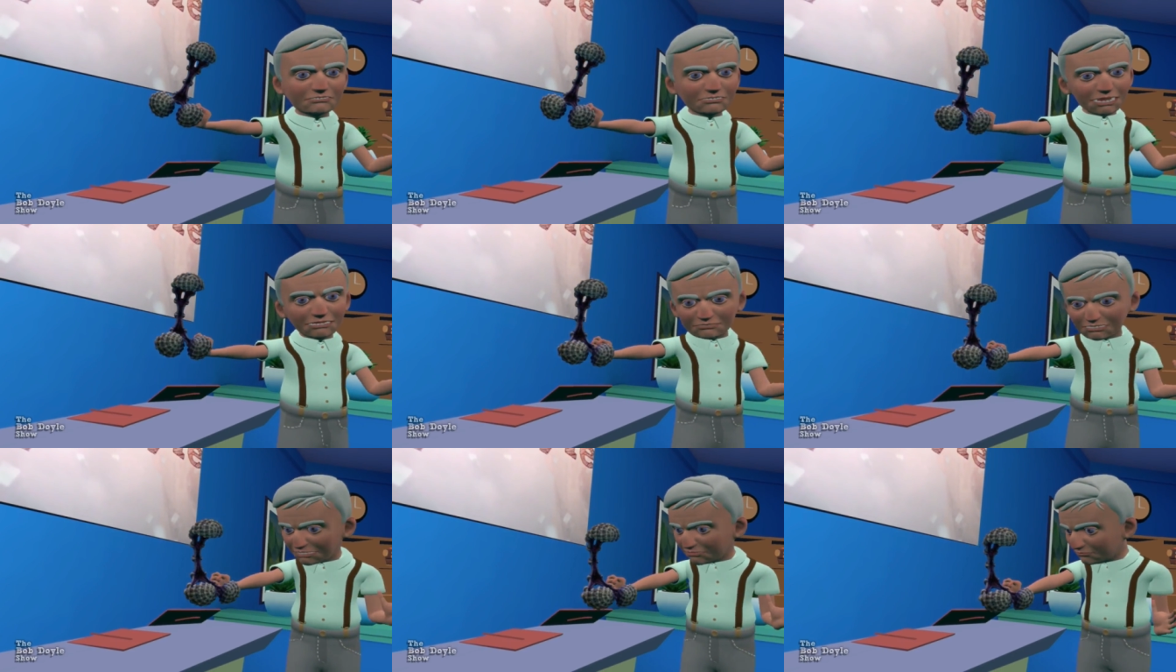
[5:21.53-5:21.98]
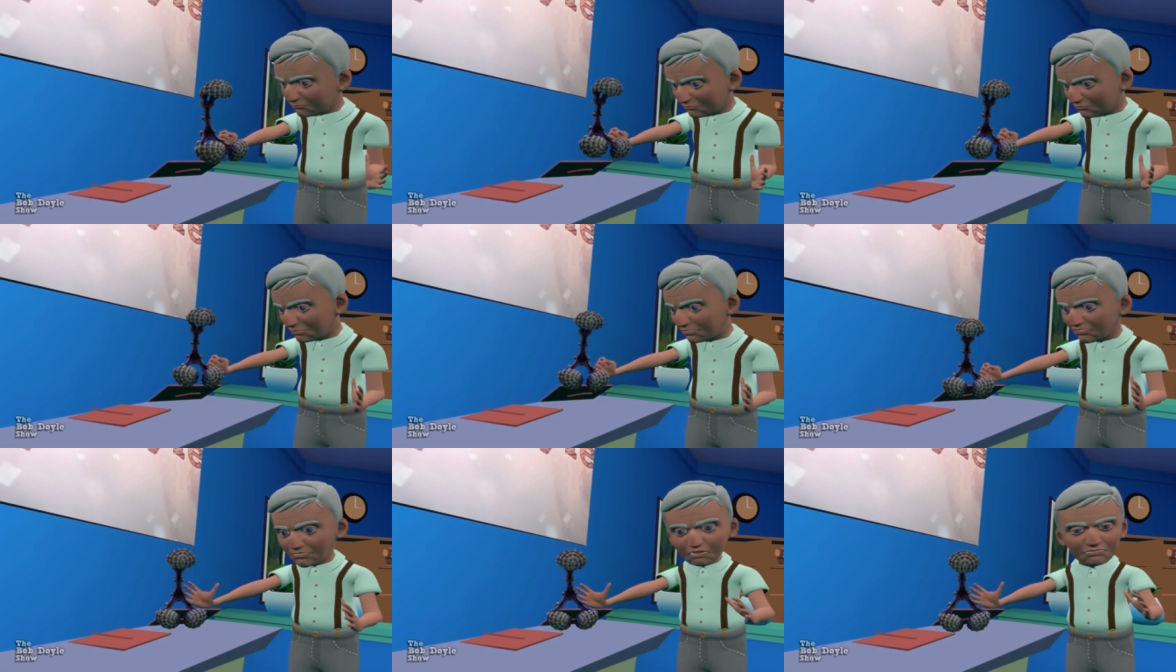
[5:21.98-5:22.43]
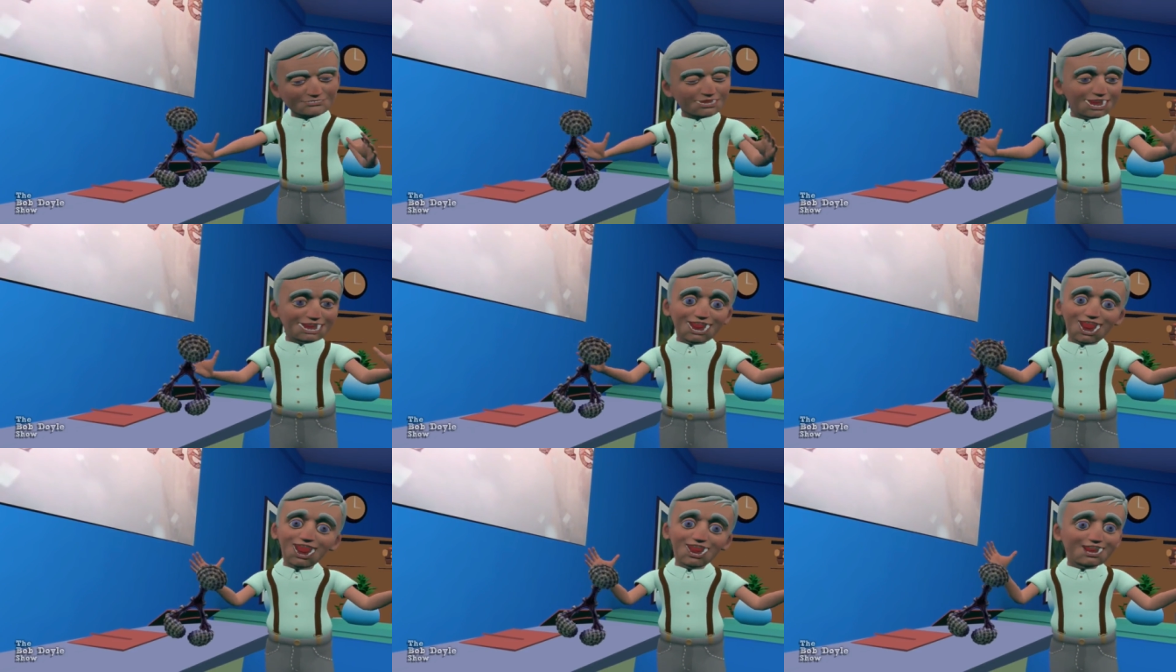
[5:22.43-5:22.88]
And you said hi
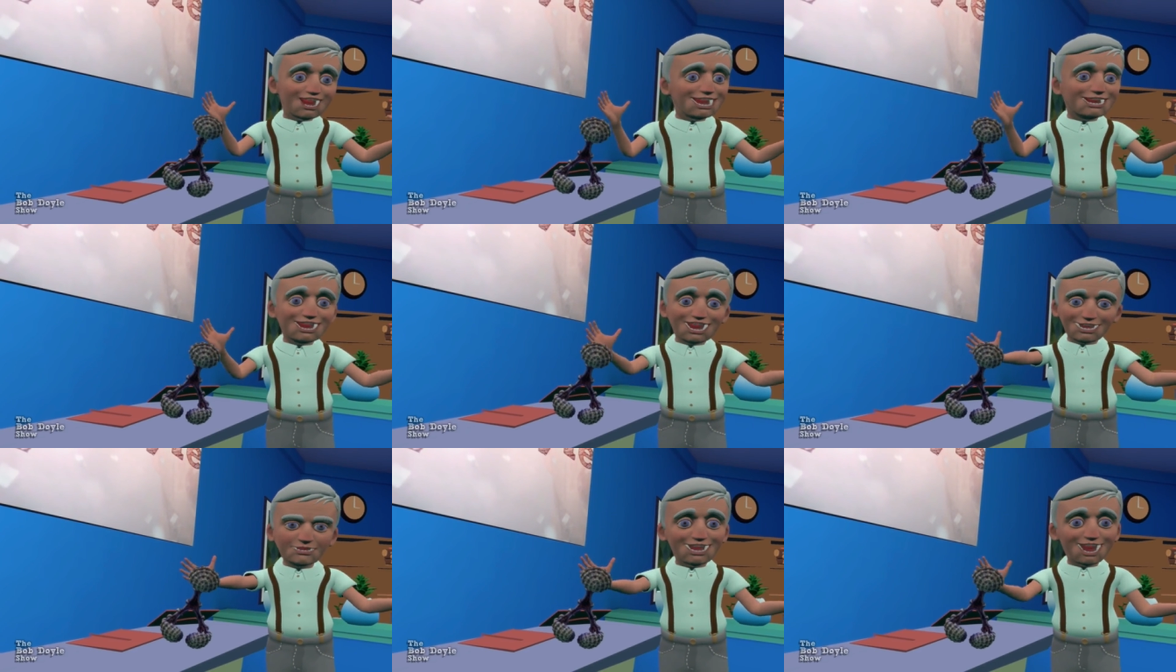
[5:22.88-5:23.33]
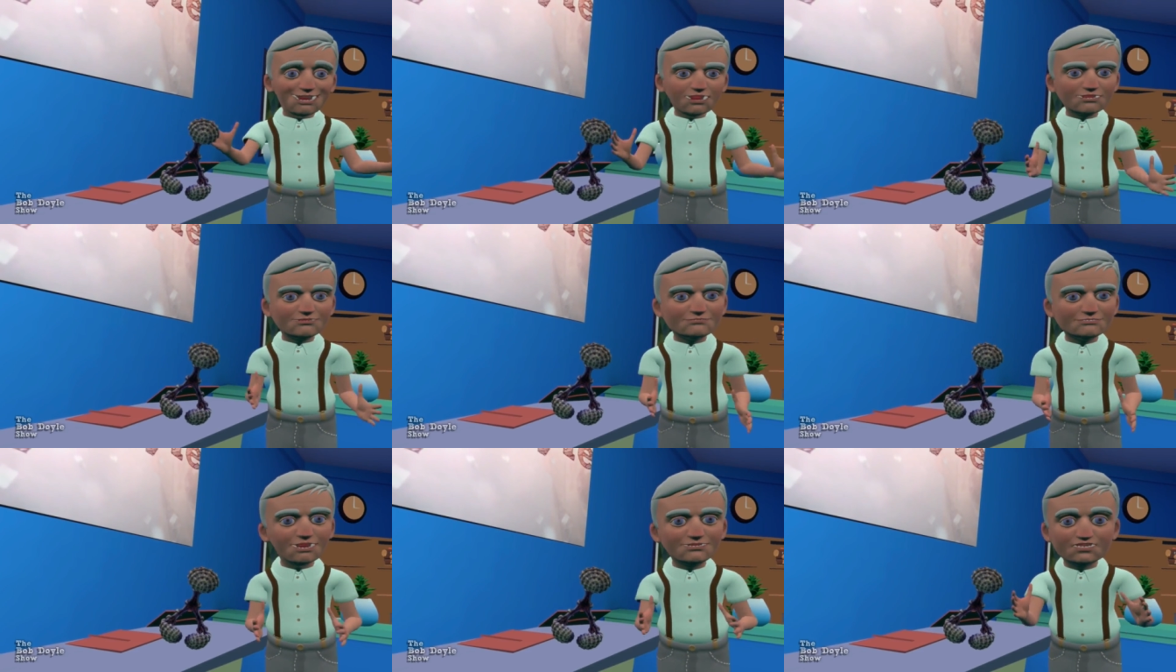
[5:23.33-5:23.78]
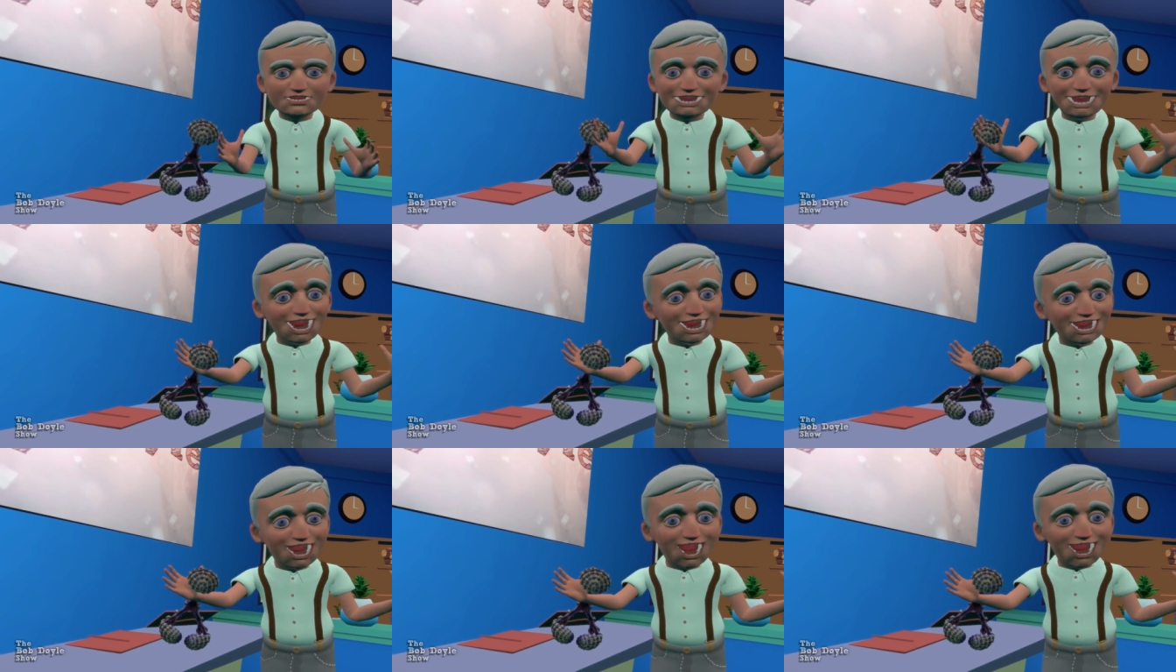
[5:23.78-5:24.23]
yesterday, and I didn't say hi
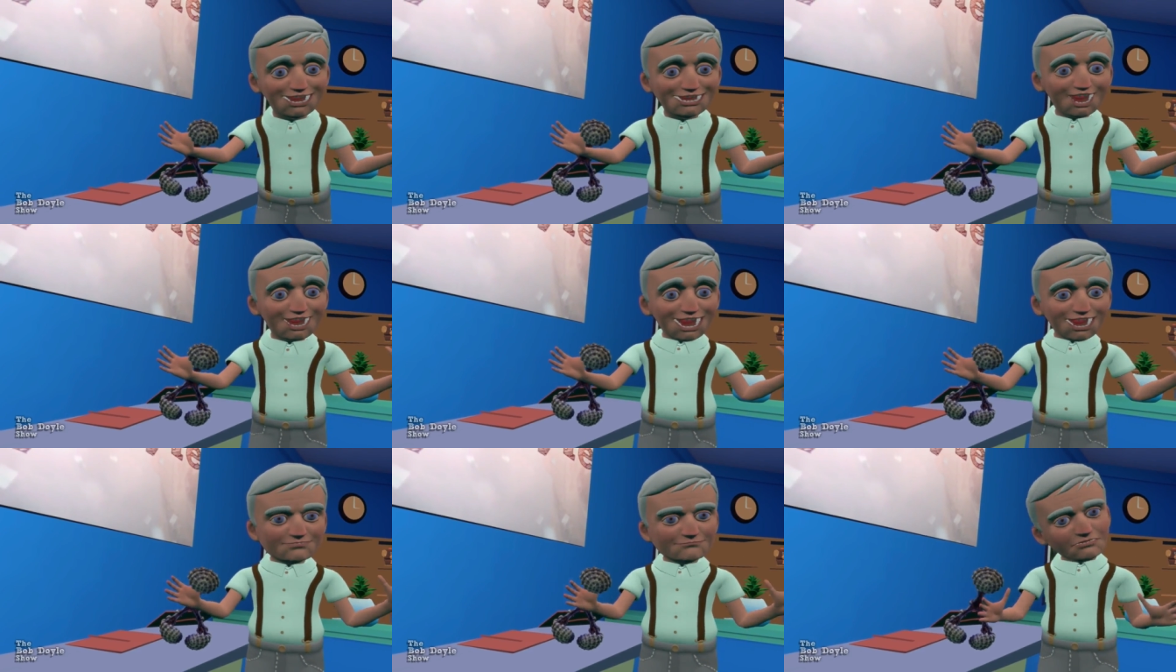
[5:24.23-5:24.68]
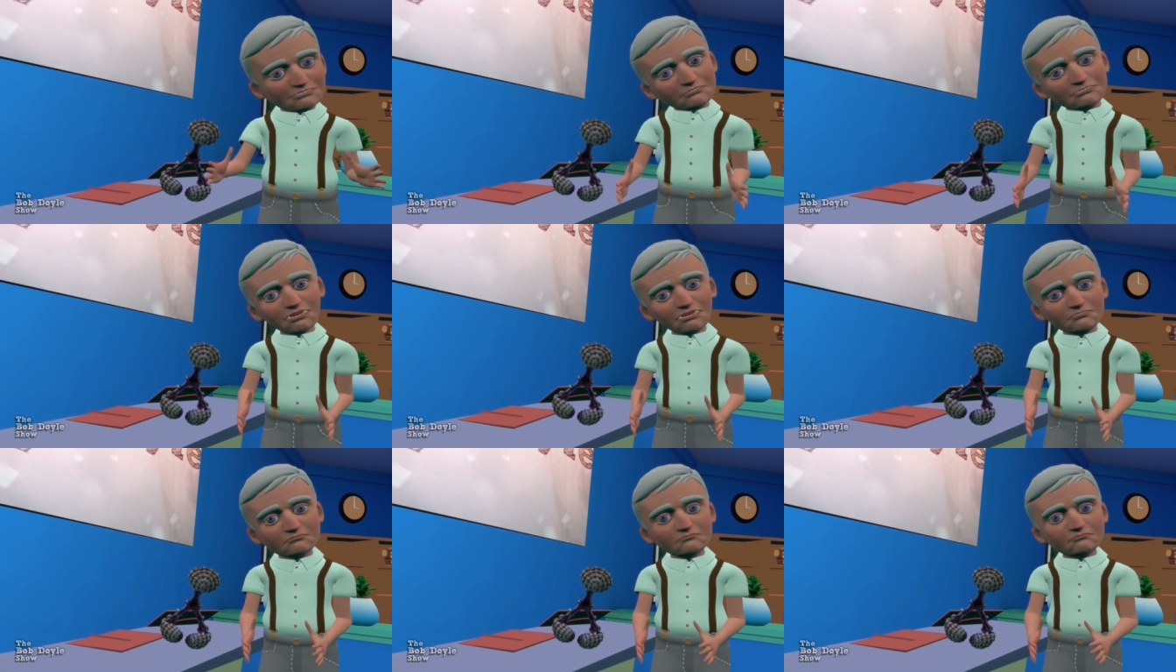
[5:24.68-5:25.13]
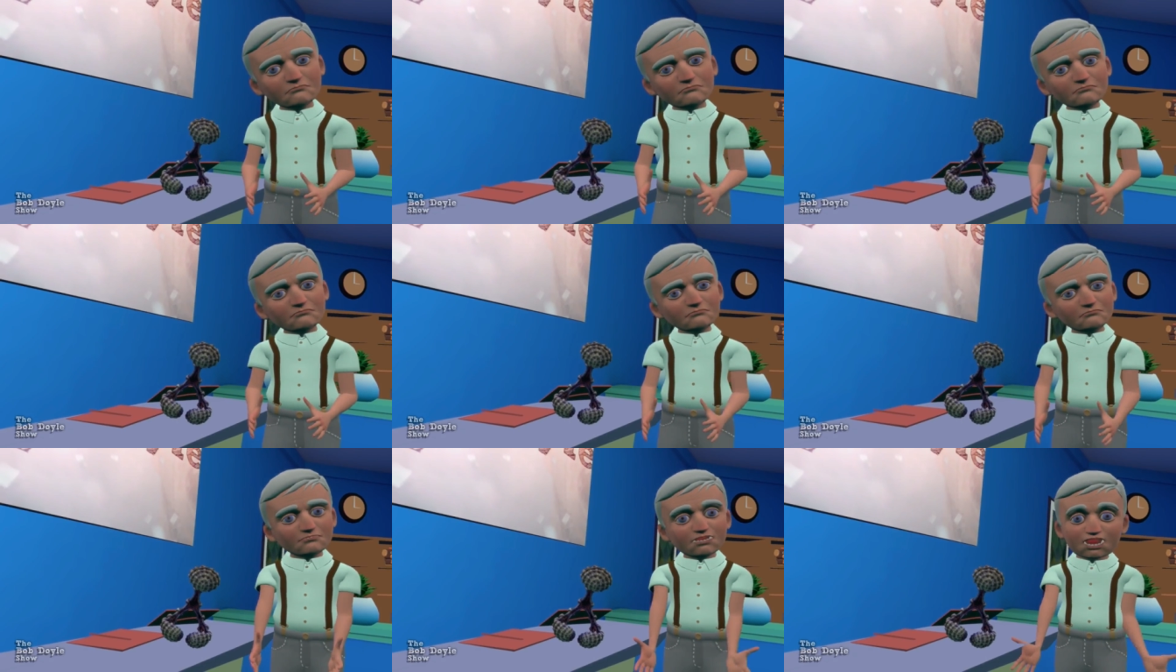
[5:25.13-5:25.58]
because I missed it.
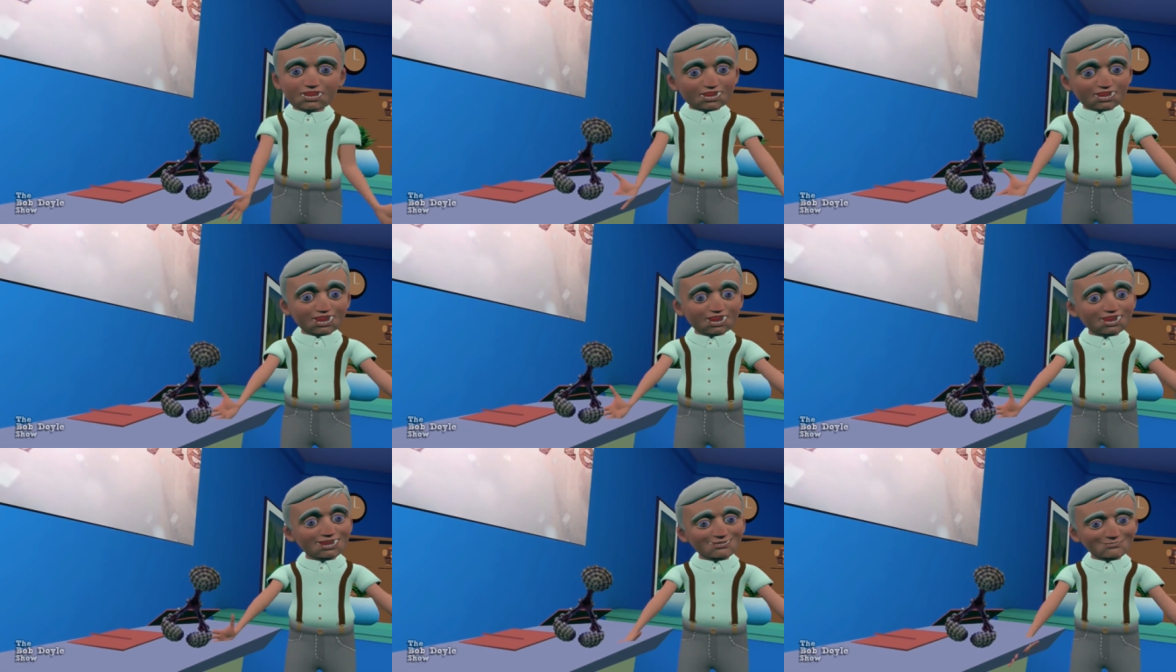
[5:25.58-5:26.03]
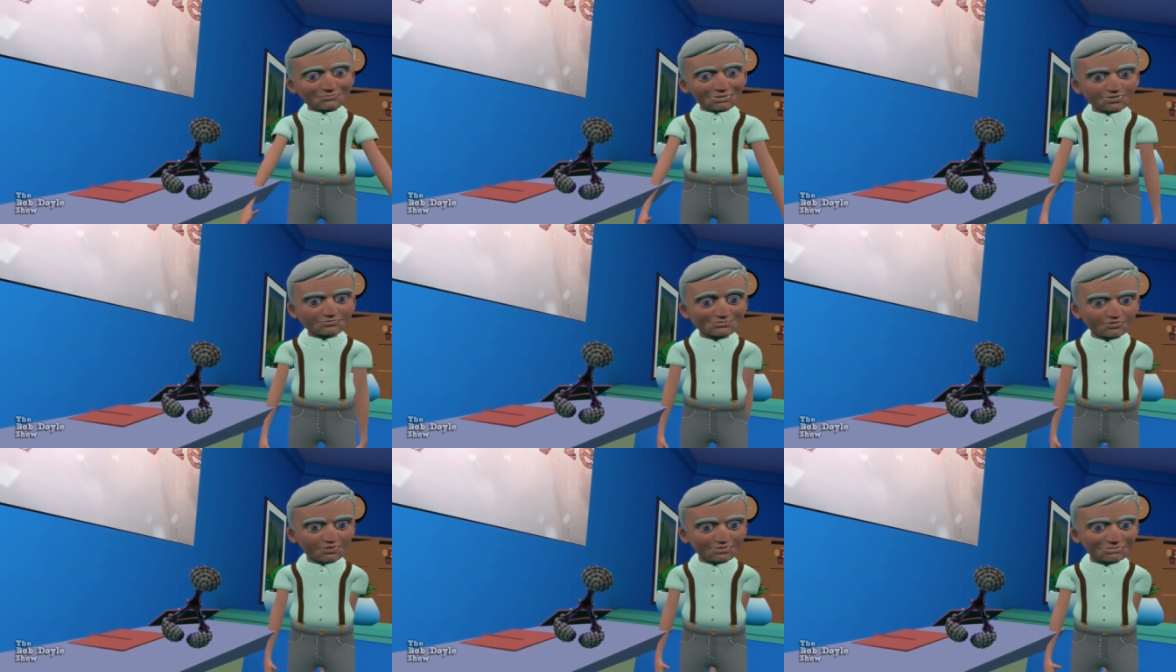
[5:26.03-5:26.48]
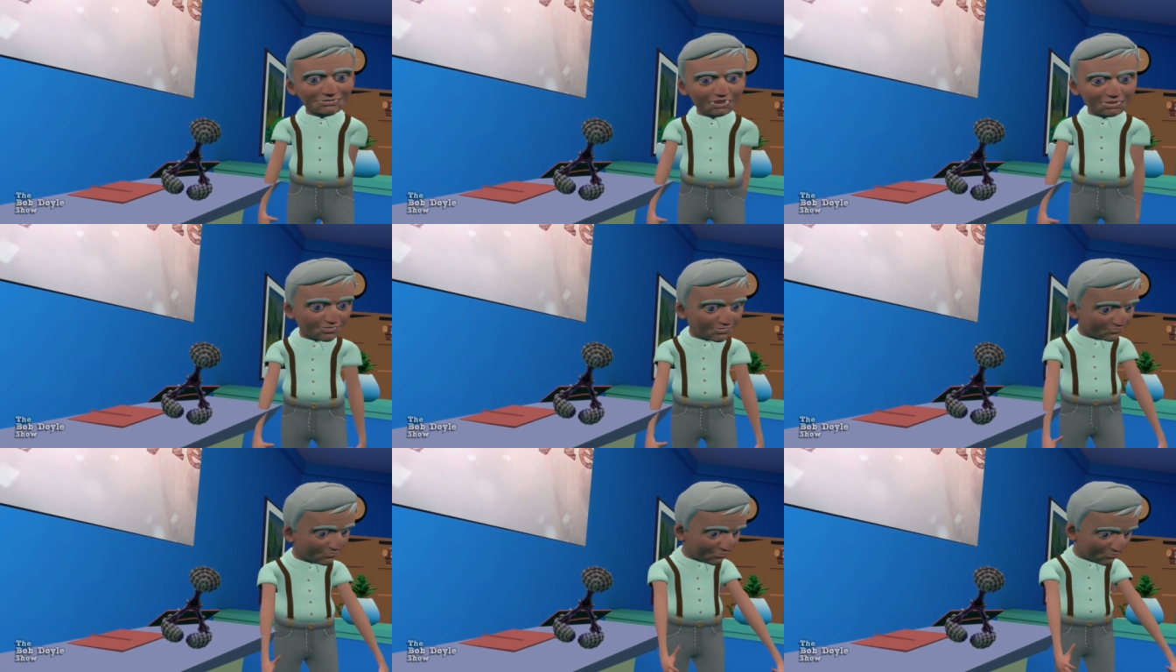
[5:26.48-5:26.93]
Can't see everything,
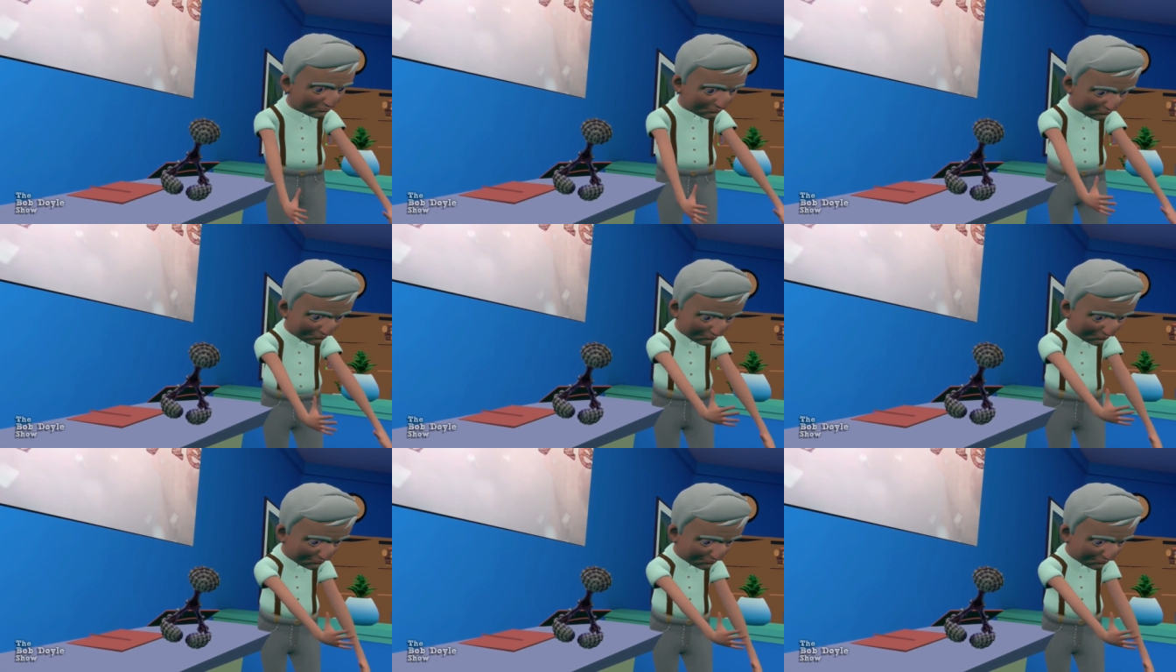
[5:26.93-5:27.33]
you know.